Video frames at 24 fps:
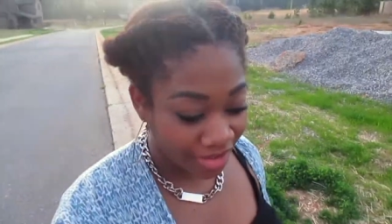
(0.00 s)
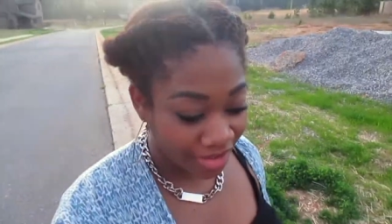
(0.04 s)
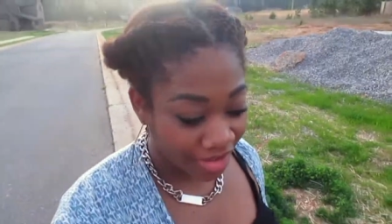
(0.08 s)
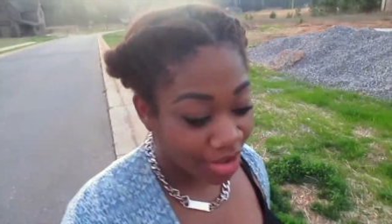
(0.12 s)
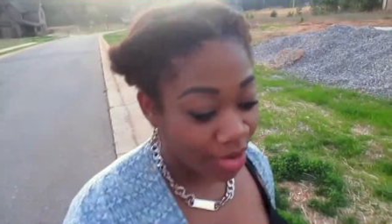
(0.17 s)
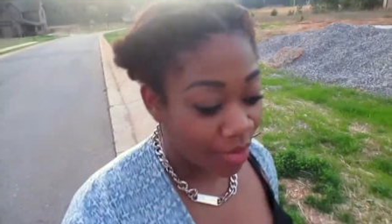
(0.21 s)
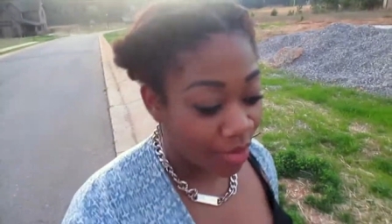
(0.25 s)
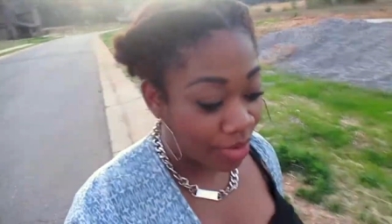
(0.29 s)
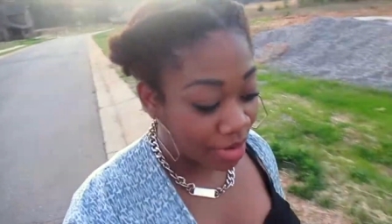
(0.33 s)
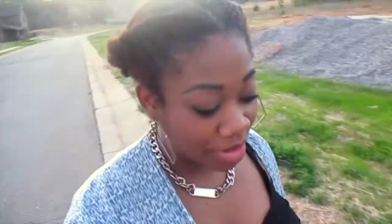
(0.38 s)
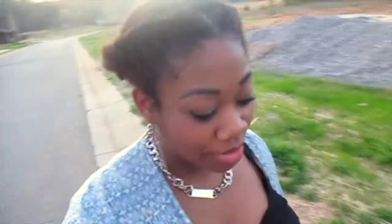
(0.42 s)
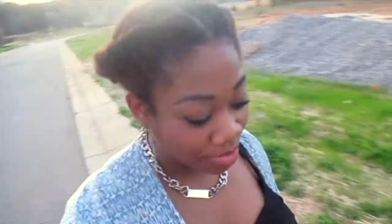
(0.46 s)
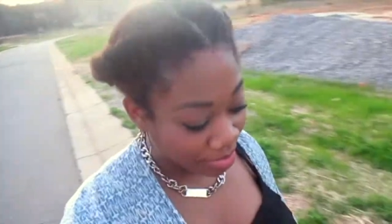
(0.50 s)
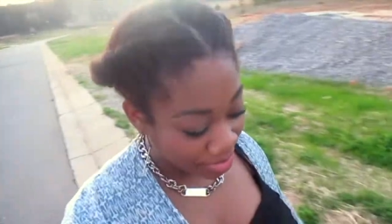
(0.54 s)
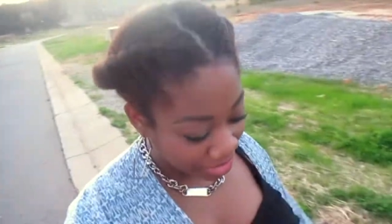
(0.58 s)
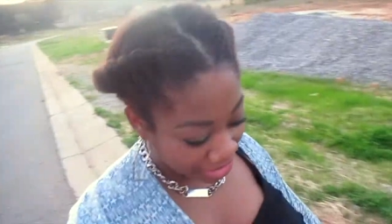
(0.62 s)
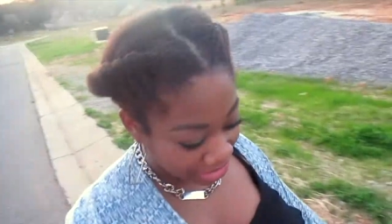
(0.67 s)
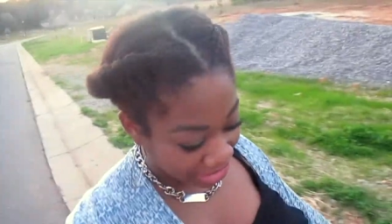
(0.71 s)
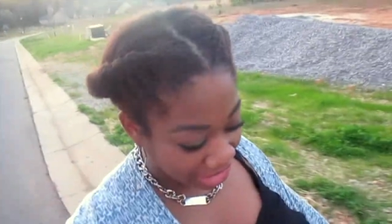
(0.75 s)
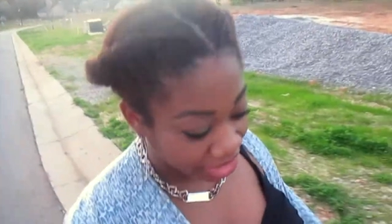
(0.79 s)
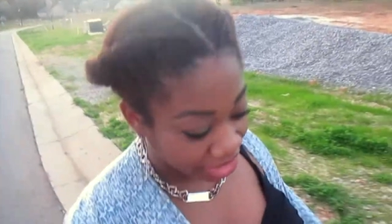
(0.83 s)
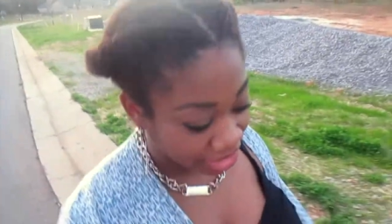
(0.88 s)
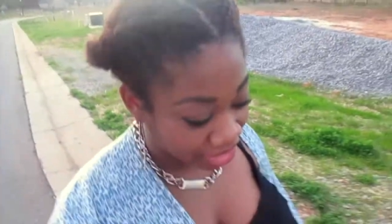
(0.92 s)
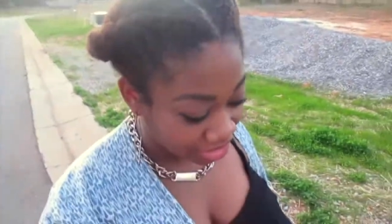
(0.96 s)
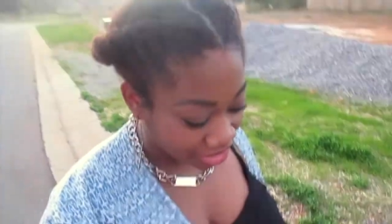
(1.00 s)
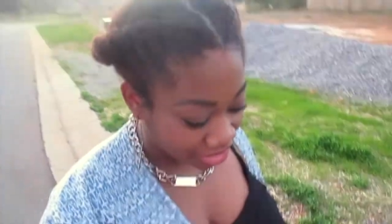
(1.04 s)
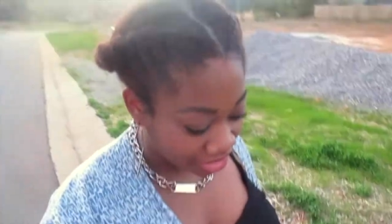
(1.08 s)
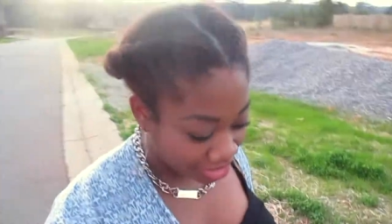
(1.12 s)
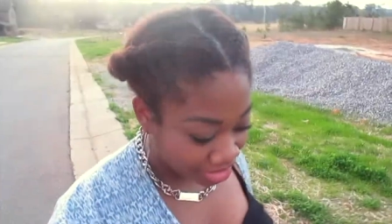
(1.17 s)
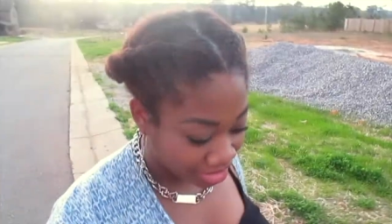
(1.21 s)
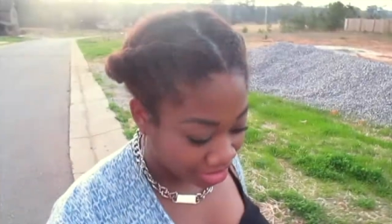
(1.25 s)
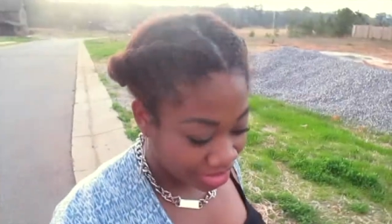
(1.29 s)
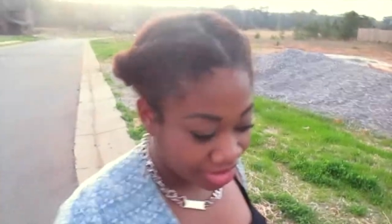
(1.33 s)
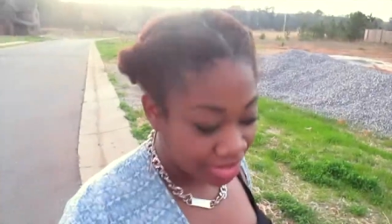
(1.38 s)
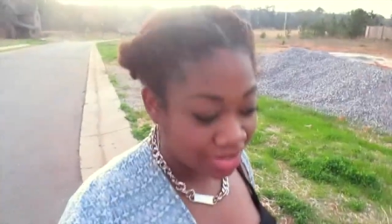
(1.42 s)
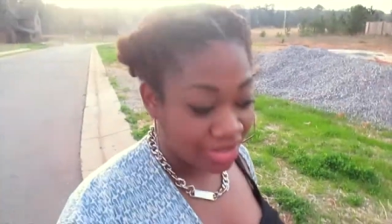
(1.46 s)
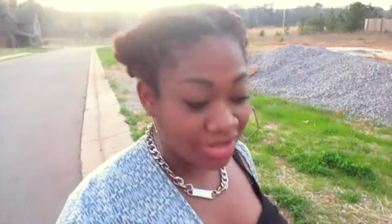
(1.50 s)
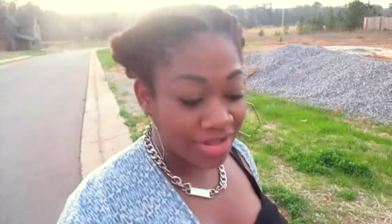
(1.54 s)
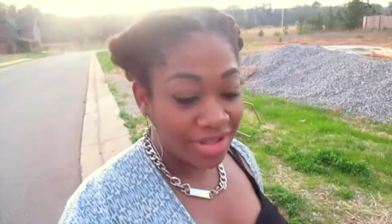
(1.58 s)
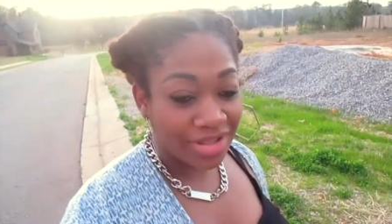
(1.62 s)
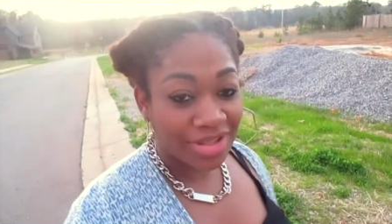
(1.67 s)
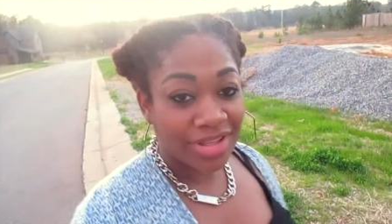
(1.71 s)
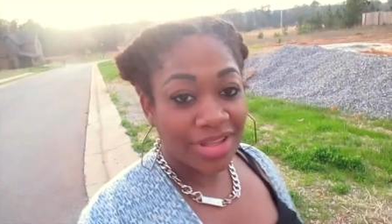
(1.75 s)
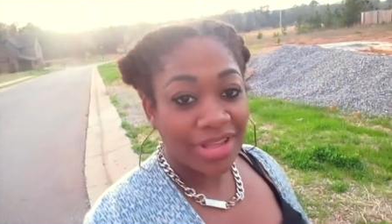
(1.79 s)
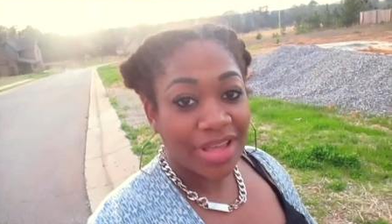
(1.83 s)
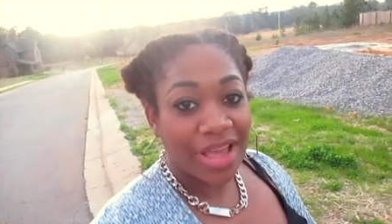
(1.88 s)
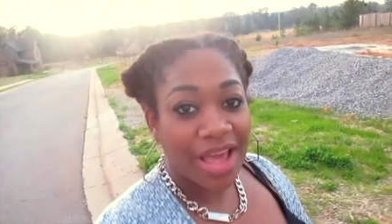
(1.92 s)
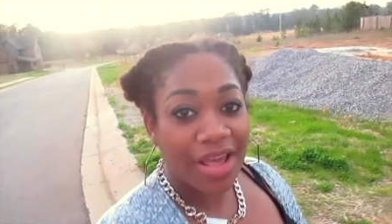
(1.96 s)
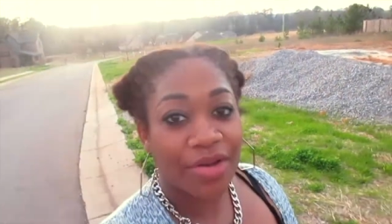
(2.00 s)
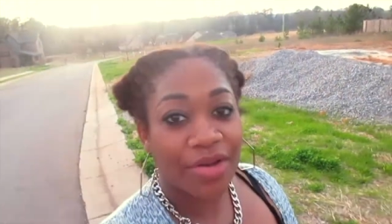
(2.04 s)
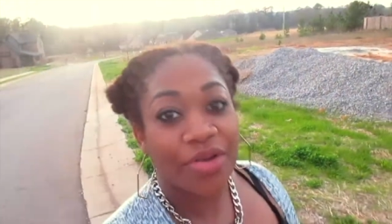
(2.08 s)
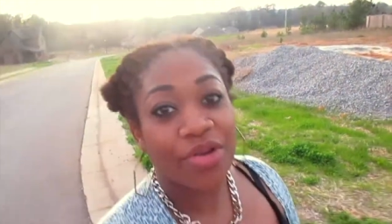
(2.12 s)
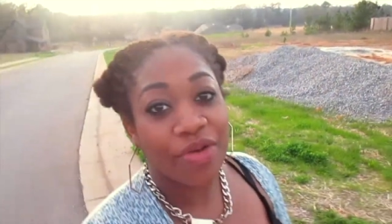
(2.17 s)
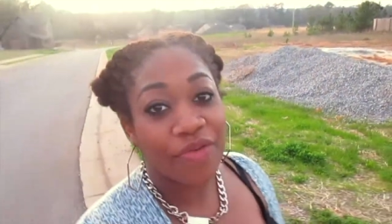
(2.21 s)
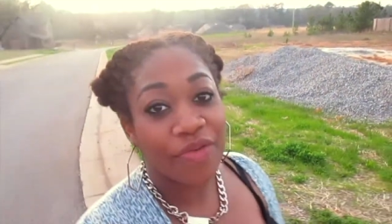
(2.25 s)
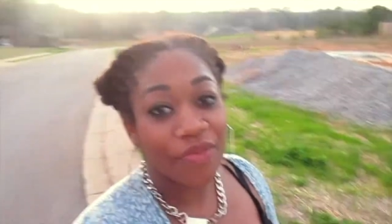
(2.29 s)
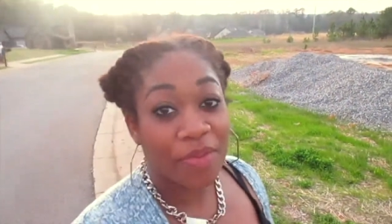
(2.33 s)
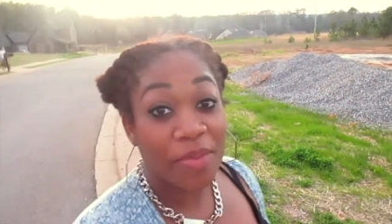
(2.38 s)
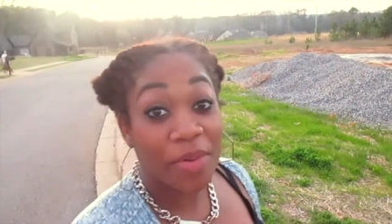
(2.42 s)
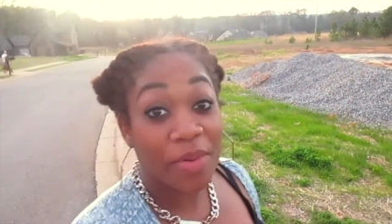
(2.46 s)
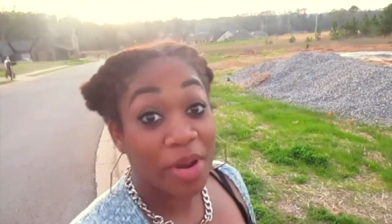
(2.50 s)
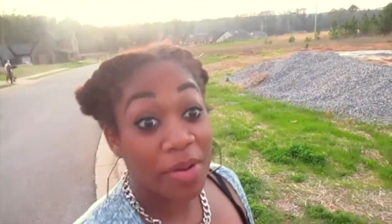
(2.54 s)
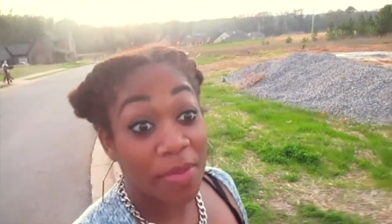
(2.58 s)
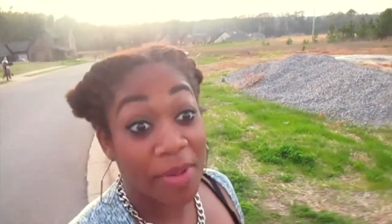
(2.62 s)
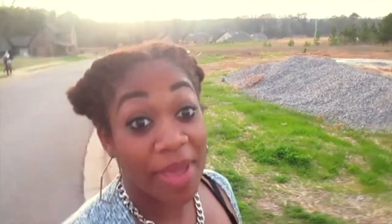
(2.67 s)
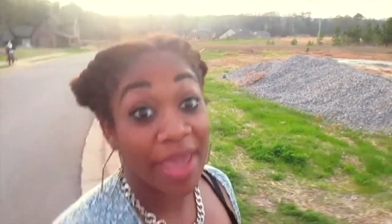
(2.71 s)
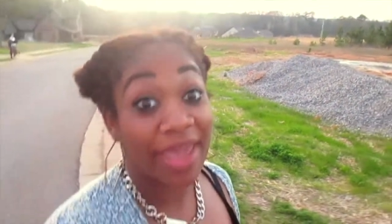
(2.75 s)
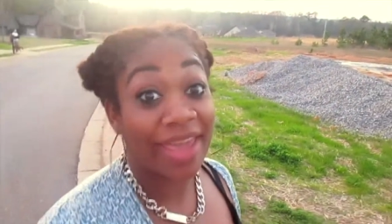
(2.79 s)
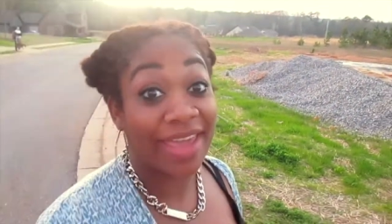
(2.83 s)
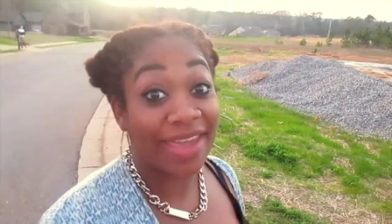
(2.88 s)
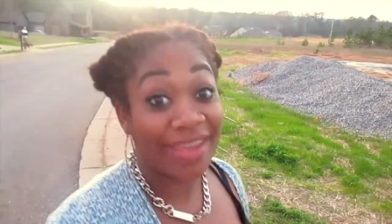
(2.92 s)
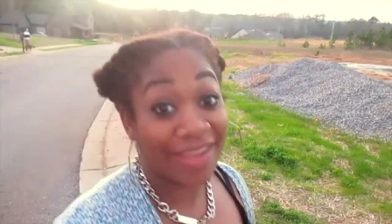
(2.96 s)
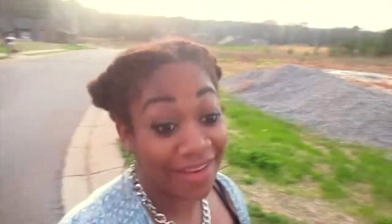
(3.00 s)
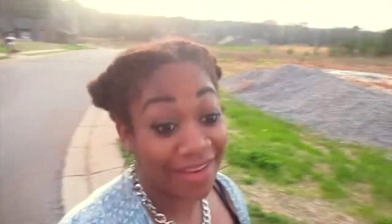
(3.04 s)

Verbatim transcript: going up this hill. I don't know if I'm gonna make